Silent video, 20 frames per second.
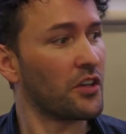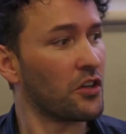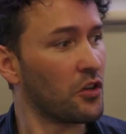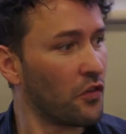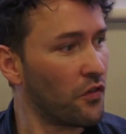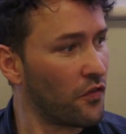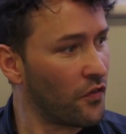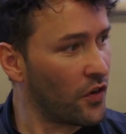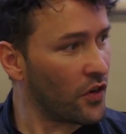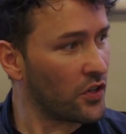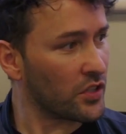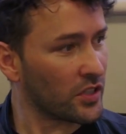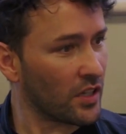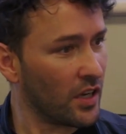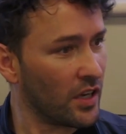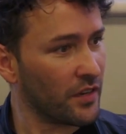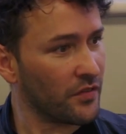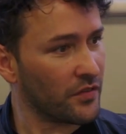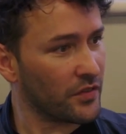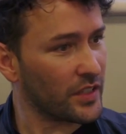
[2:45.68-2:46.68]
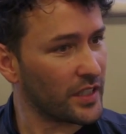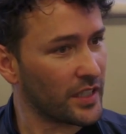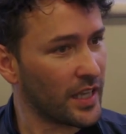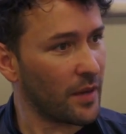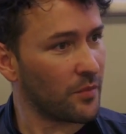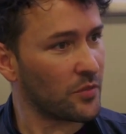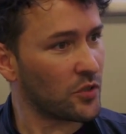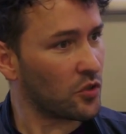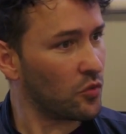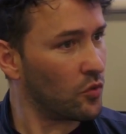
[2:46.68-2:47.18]
your first kind of
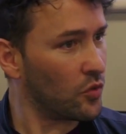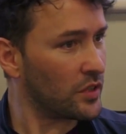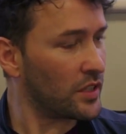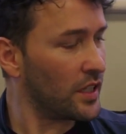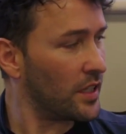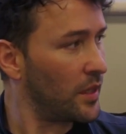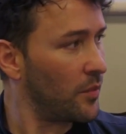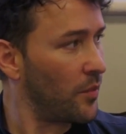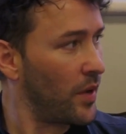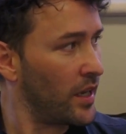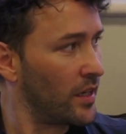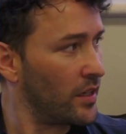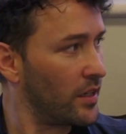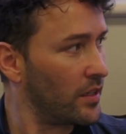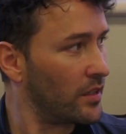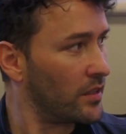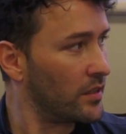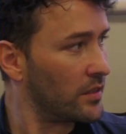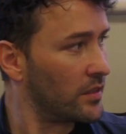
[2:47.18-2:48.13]
steps towards independence.